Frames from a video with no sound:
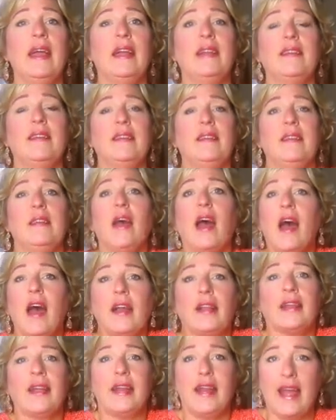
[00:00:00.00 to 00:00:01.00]
it's
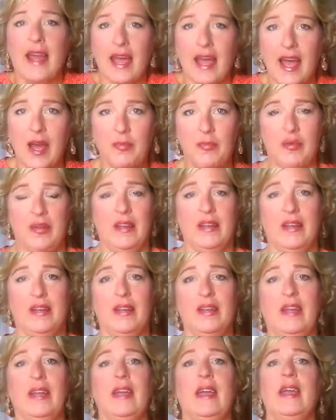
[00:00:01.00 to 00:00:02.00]
not gonna
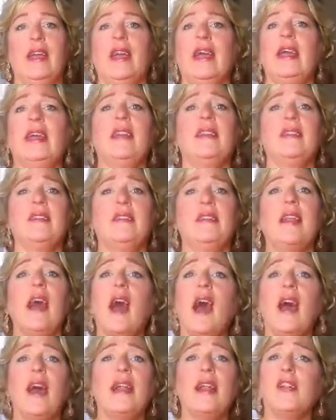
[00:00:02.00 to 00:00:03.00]
happen, and it's
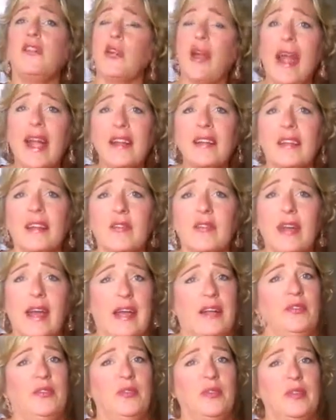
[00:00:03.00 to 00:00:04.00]
not attractive
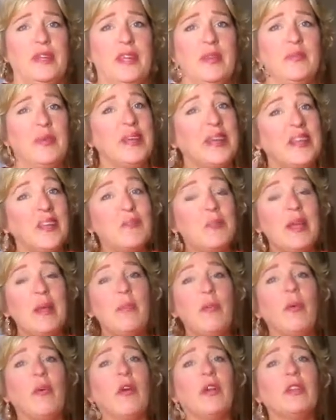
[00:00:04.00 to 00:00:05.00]
actually, because
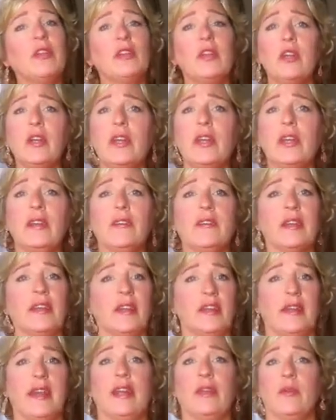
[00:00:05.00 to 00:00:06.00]
people are looking to
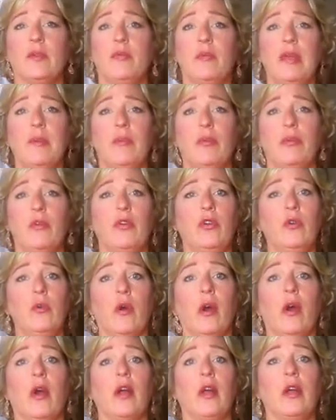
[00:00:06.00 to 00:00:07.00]
connect with people who
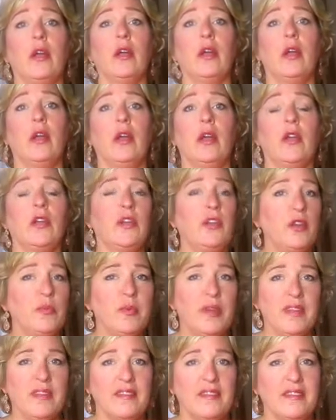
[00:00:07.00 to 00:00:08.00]
are
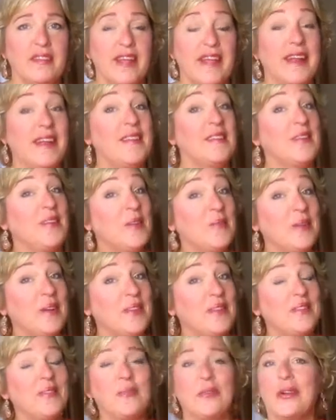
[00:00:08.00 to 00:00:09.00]
humans, and as
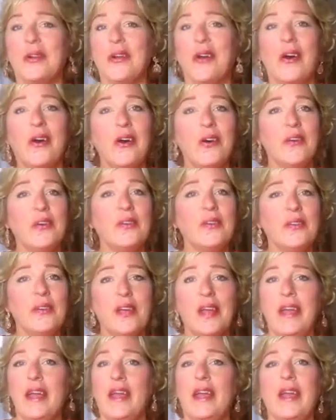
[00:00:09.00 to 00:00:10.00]
humans, we're all
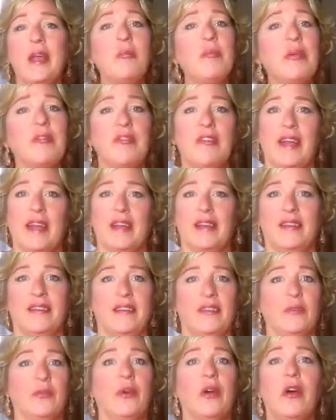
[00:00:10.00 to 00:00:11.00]

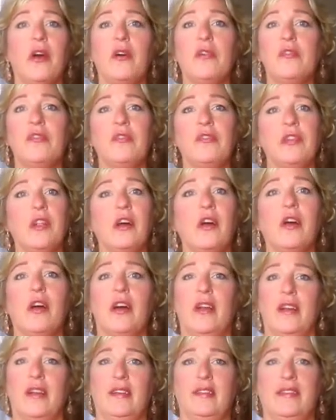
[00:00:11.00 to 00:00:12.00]
imperfect, we're all
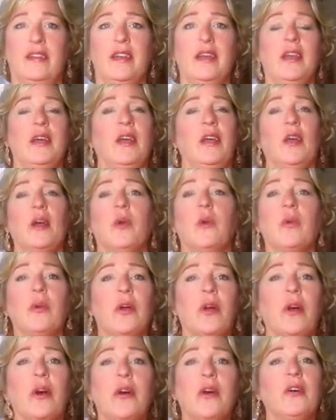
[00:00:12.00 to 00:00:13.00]
flawed,
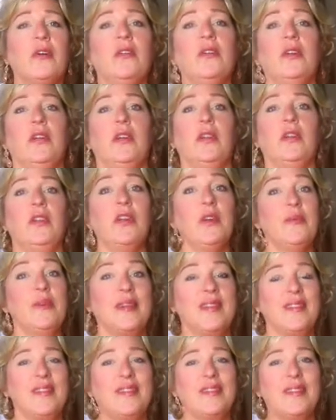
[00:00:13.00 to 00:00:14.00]
we're all
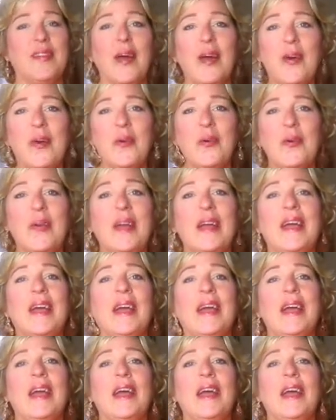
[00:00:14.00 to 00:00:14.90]
humans. So